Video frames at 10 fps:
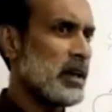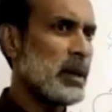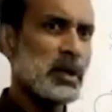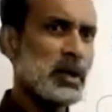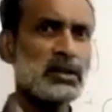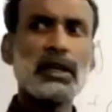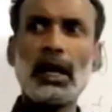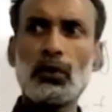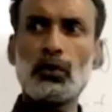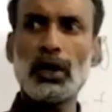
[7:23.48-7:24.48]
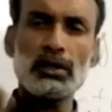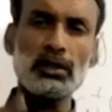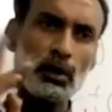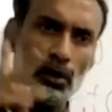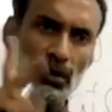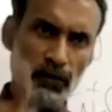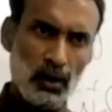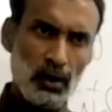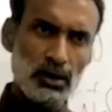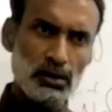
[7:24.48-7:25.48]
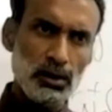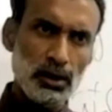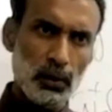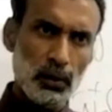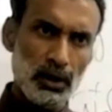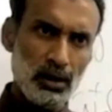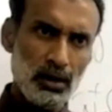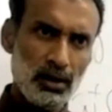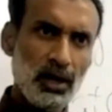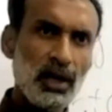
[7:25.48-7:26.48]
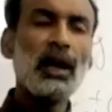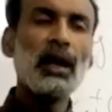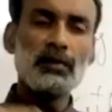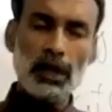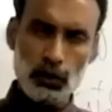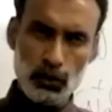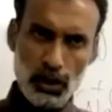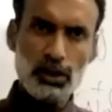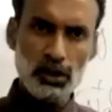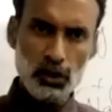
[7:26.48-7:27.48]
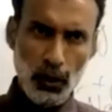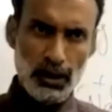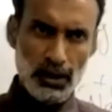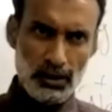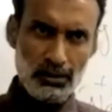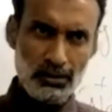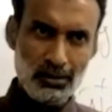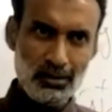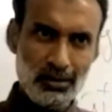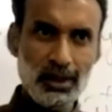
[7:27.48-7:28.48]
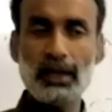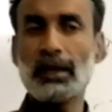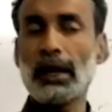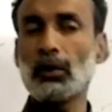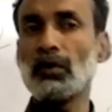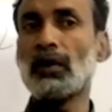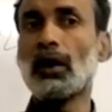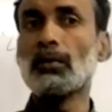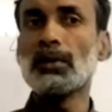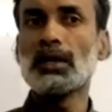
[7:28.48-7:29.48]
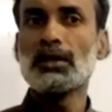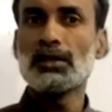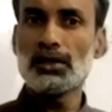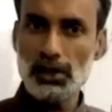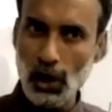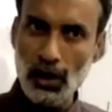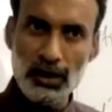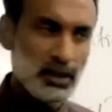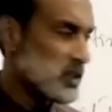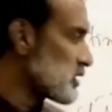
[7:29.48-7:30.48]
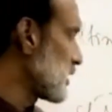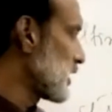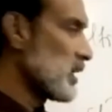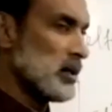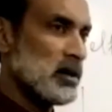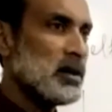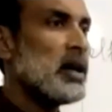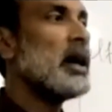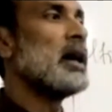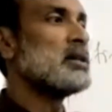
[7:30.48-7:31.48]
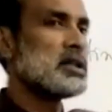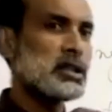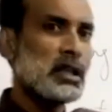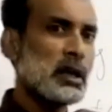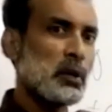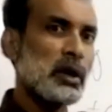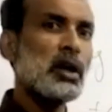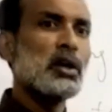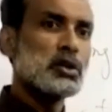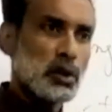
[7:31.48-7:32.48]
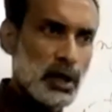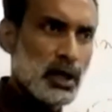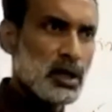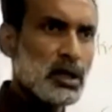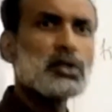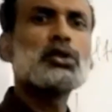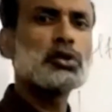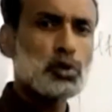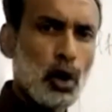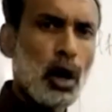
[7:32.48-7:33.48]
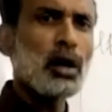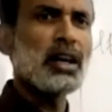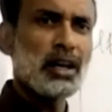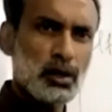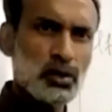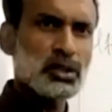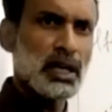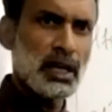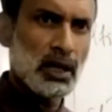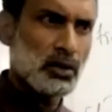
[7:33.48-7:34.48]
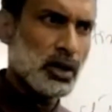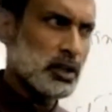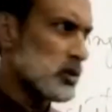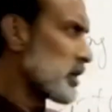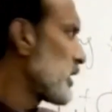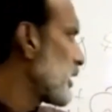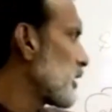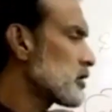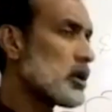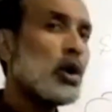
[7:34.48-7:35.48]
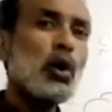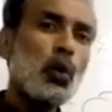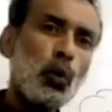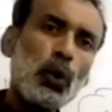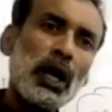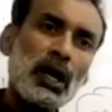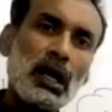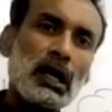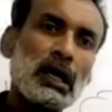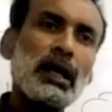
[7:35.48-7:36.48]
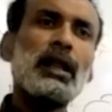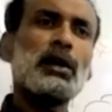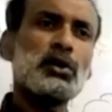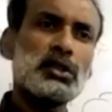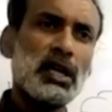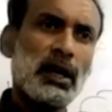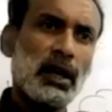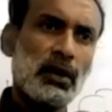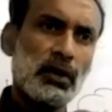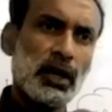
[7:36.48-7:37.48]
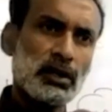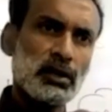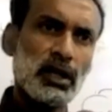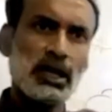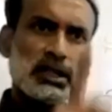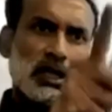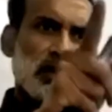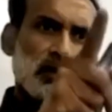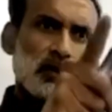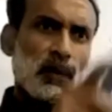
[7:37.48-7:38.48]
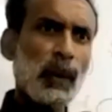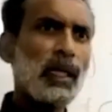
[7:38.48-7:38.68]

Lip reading: If there is any attraction, they will fall into liquid. If the attraction is greater, then that will form solid. This is here, and this is liquid. So here is strong electrostatic attraction. Here is weak electrostatic attraction. Understand?